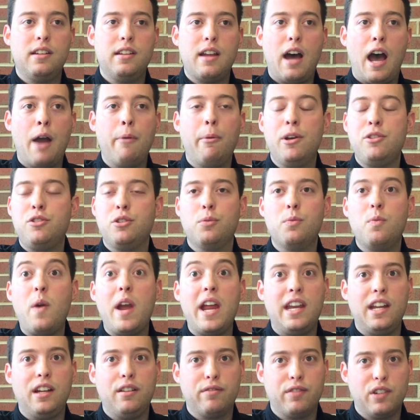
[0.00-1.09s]
I wasn't
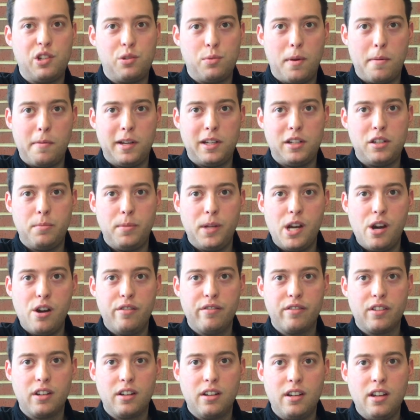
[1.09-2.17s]
waiting for swimming to be
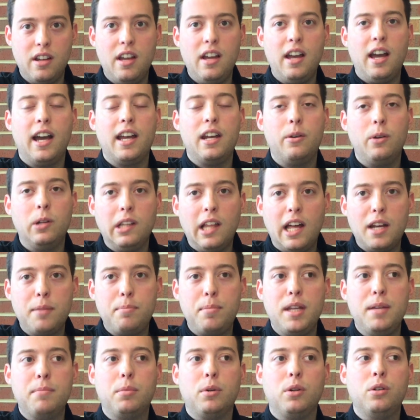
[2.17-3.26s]
over. I know a lot of
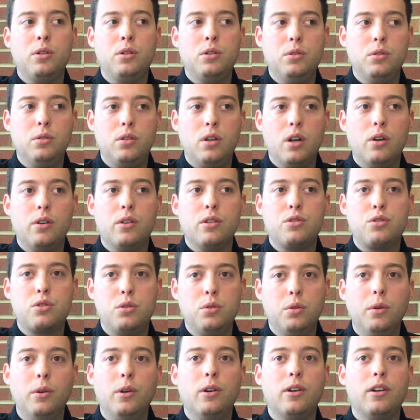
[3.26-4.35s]
people who go to
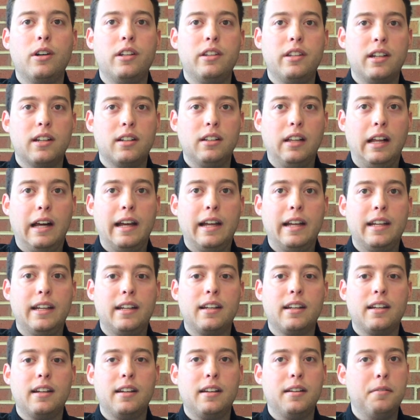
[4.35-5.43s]
school and they're like,
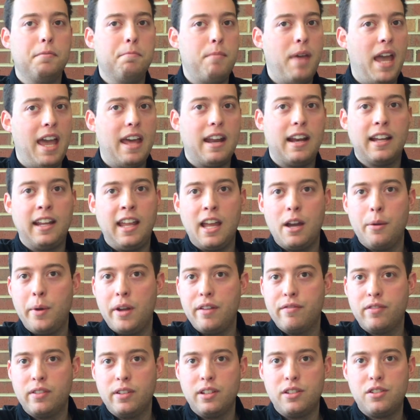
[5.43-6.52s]
man, I can't
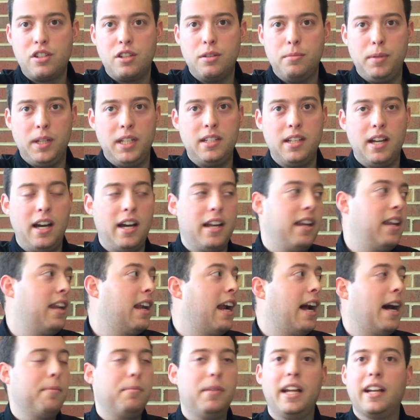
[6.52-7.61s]
wait for this to be done. And
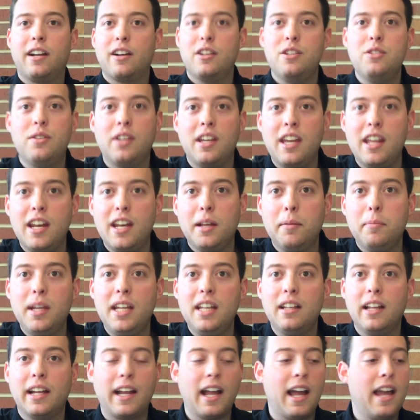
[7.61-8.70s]
I'm like, are you kidding
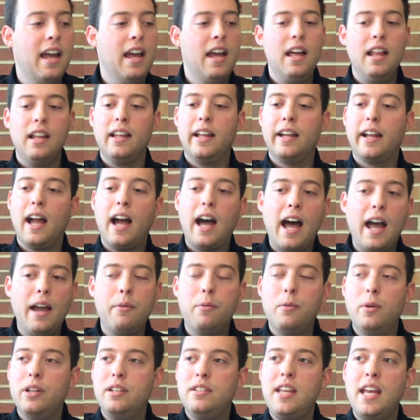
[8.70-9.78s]
me? I
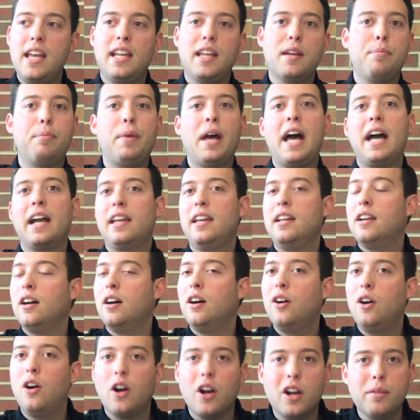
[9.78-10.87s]
would take it back in a
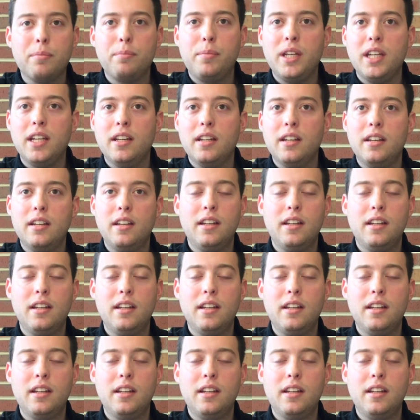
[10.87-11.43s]
heartbeat.